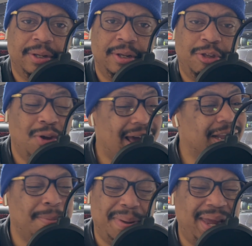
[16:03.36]
You got to
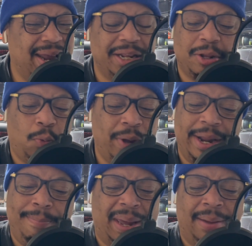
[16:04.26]
be in it to win it,
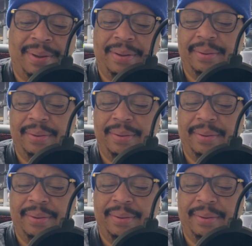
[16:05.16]
baby.